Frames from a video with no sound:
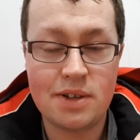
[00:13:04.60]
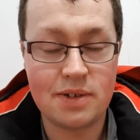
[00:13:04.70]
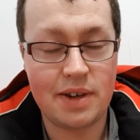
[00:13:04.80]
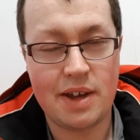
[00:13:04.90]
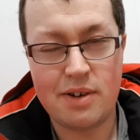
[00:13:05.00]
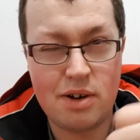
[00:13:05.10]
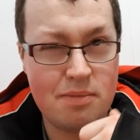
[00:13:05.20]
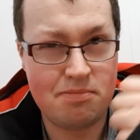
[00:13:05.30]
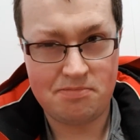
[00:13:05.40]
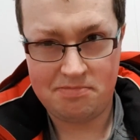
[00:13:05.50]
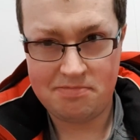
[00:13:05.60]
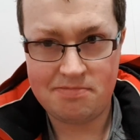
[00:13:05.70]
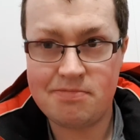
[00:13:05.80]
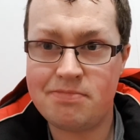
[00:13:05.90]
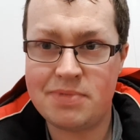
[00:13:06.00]
so I get home,
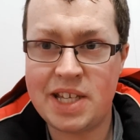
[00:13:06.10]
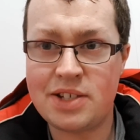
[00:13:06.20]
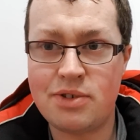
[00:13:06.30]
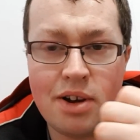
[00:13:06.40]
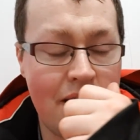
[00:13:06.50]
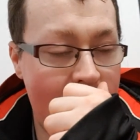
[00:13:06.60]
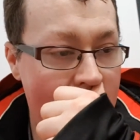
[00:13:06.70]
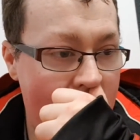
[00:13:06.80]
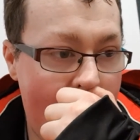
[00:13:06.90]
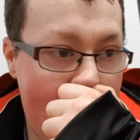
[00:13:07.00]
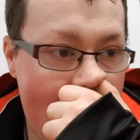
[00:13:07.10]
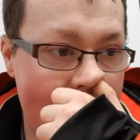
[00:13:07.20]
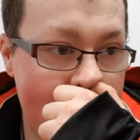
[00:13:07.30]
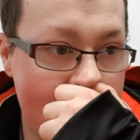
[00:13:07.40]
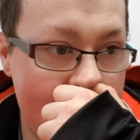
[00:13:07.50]
et cetera.
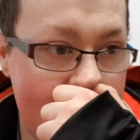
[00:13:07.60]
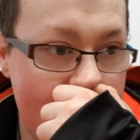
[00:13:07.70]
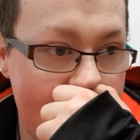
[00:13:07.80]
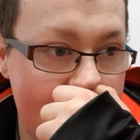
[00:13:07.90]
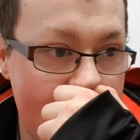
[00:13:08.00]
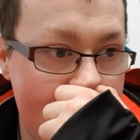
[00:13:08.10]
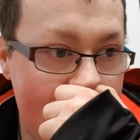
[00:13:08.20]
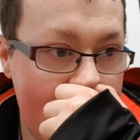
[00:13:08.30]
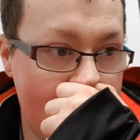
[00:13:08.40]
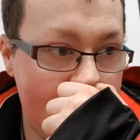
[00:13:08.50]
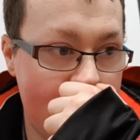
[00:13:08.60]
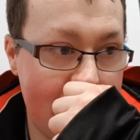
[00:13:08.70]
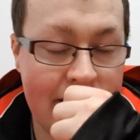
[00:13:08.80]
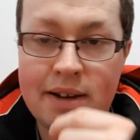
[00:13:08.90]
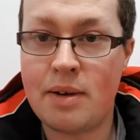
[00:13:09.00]
Um, then it was Sunday,
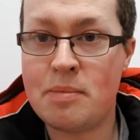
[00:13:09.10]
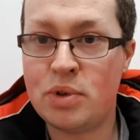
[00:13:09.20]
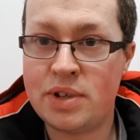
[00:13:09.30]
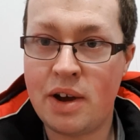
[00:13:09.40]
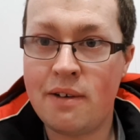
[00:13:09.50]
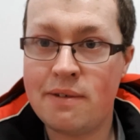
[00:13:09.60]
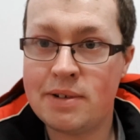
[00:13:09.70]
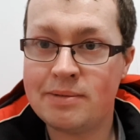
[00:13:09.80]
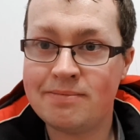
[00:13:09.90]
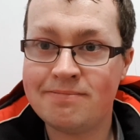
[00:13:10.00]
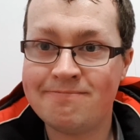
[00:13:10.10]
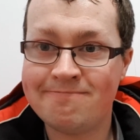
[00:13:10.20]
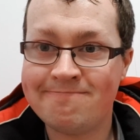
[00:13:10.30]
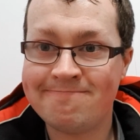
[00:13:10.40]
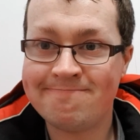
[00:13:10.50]
and then I got Monday off,
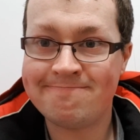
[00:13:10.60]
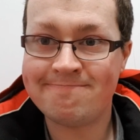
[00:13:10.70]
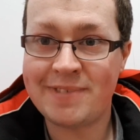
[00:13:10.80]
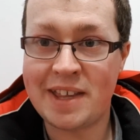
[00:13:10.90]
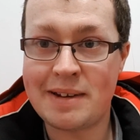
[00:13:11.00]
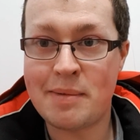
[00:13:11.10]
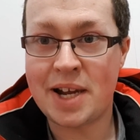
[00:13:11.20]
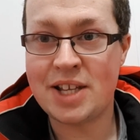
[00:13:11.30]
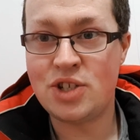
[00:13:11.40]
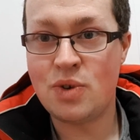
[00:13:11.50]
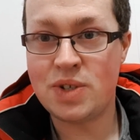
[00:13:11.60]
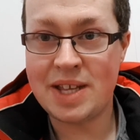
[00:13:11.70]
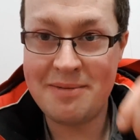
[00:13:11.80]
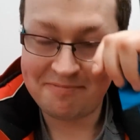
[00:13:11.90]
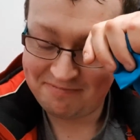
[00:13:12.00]
and then I'm back in Tuesday.